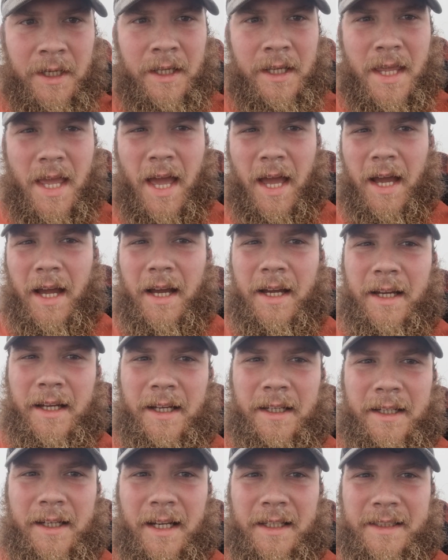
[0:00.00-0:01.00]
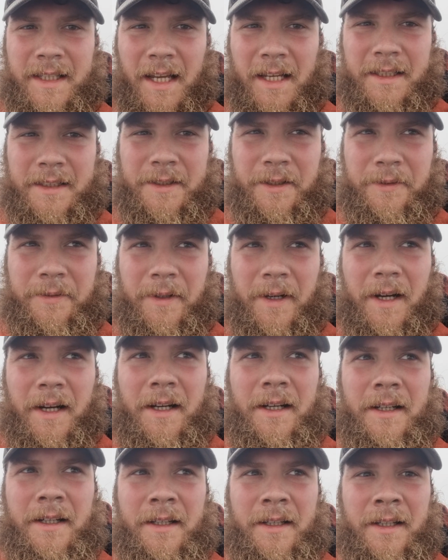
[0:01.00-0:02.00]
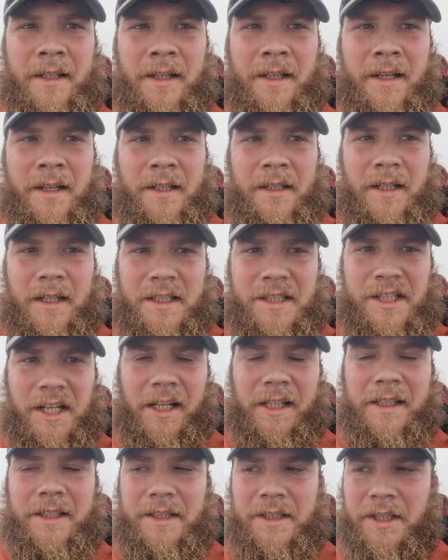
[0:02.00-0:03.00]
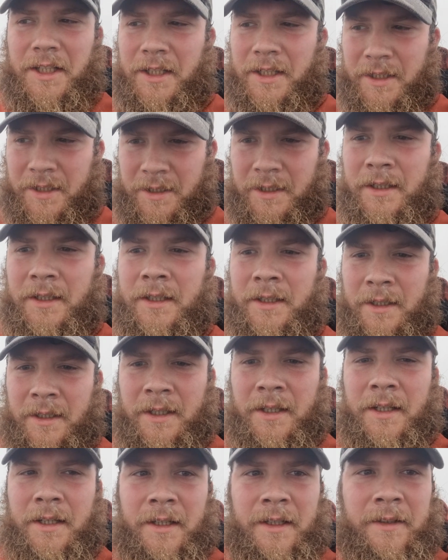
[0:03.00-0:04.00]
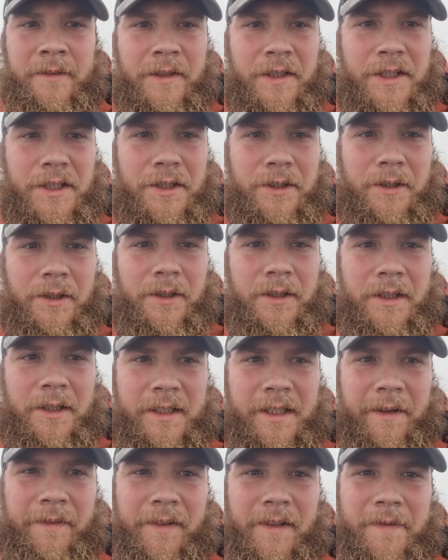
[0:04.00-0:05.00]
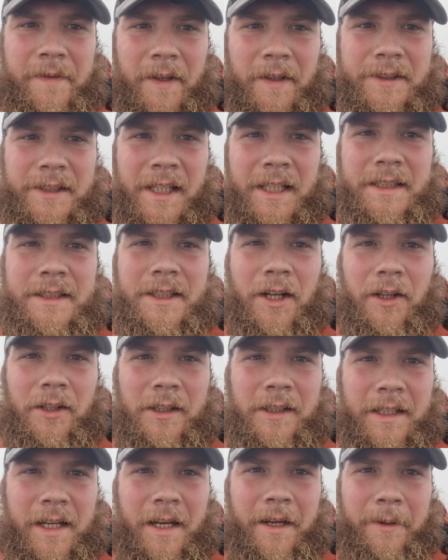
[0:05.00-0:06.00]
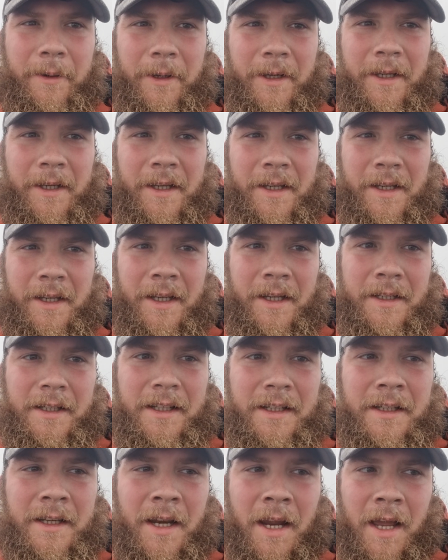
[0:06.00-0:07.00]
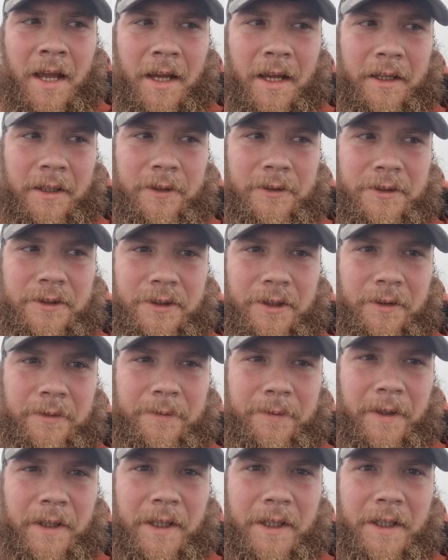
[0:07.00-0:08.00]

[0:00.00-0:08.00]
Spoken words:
Yeah, nice hike so far, nice challenge for sure. Definitely feels like Scotland anyway. Good stuff.